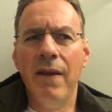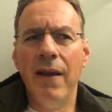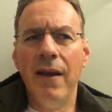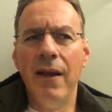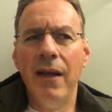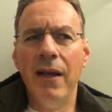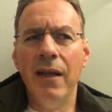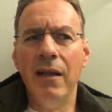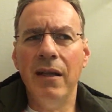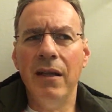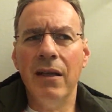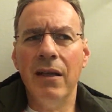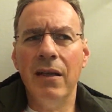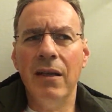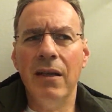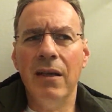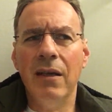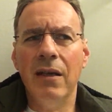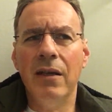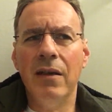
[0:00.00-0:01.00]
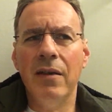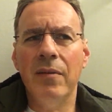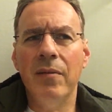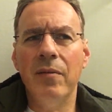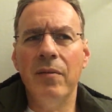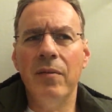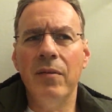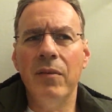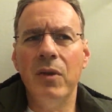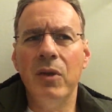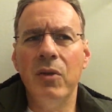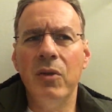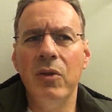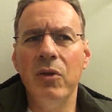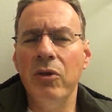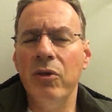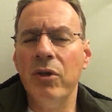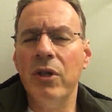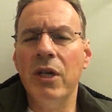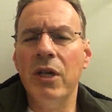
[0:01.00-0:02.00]
then
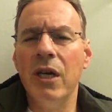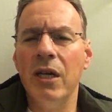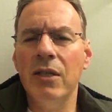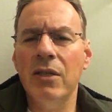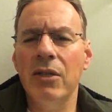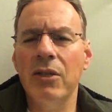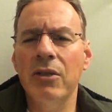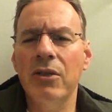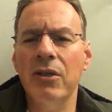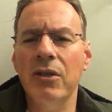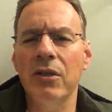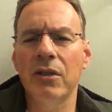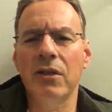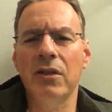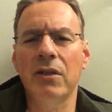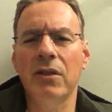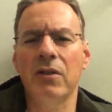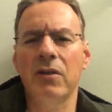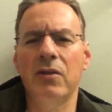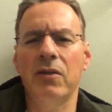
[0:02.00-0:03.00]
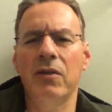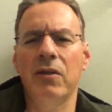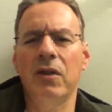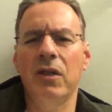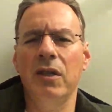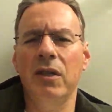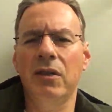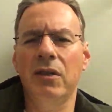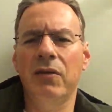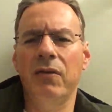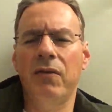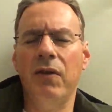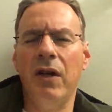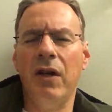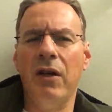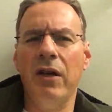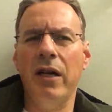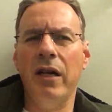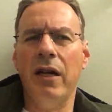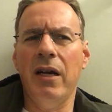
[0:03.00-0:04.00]
your consciousness is
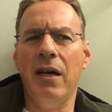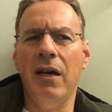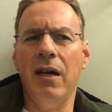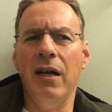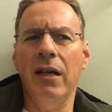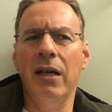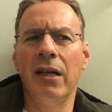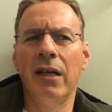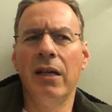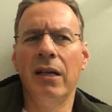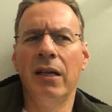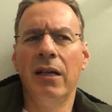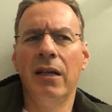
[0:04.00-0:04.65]
very high,